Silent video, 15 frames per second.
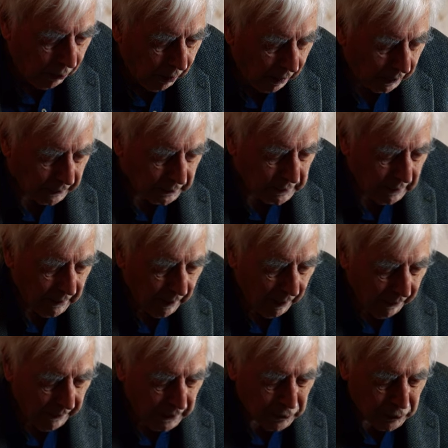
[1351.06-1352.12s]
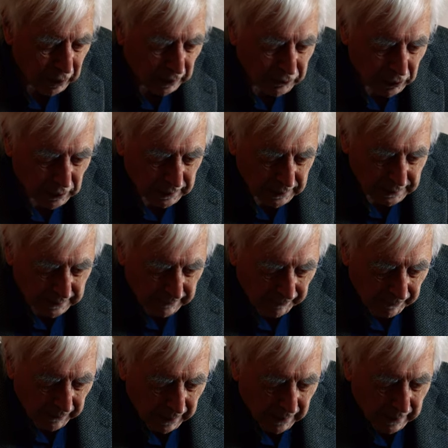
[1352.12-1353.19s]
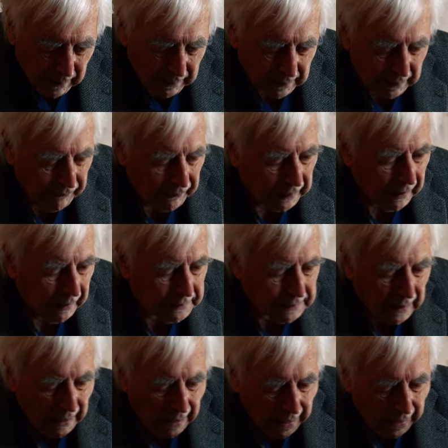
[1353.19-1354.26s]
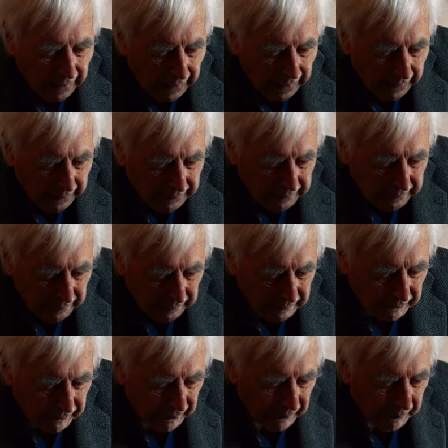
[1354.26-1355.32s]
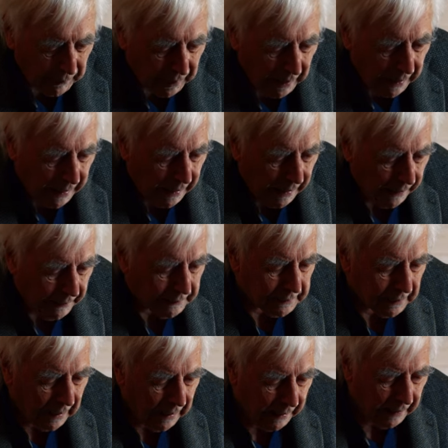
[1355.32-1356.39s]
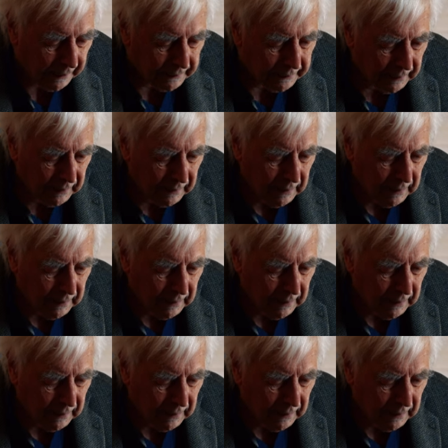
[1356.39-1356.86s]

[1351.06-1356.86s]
had these judges giving them a hand-to-hand